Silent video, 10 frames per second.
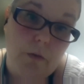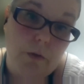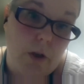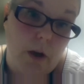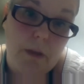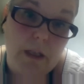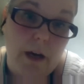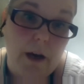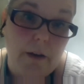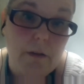over time, then
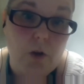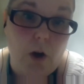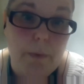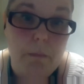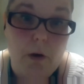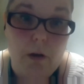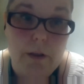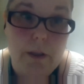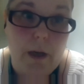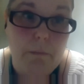yeah, I think topic
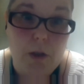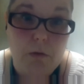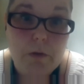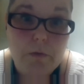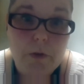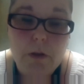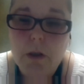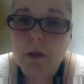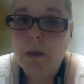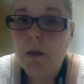modeling can be useful.
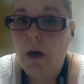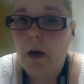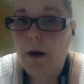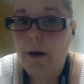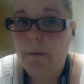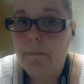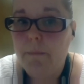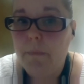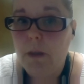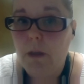
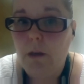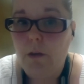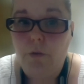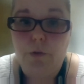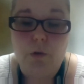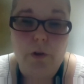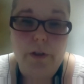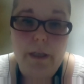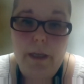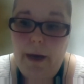If you're
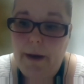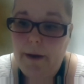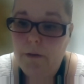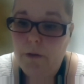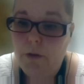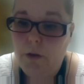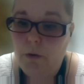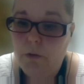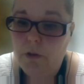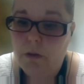looking at,
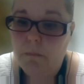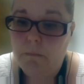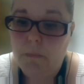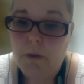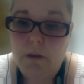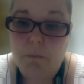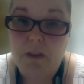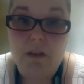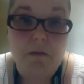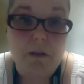
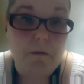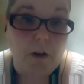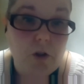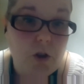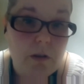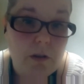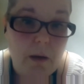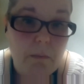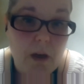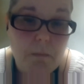specific functions,
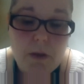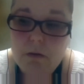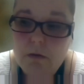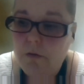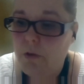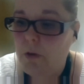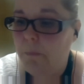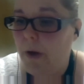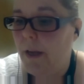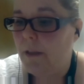that might be useful,
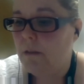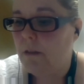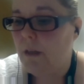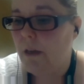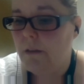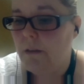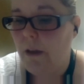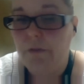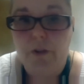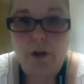but the thing is
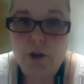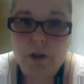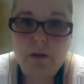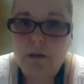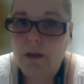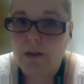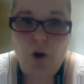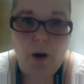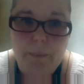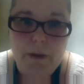that functions and
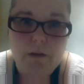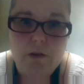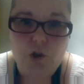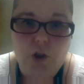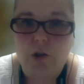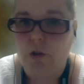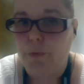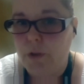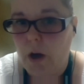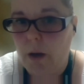topics change
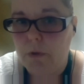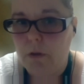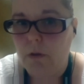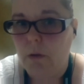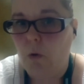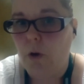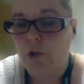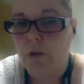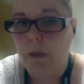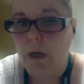over time. So the
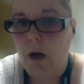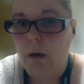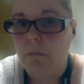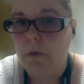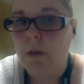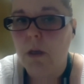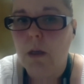question becomes,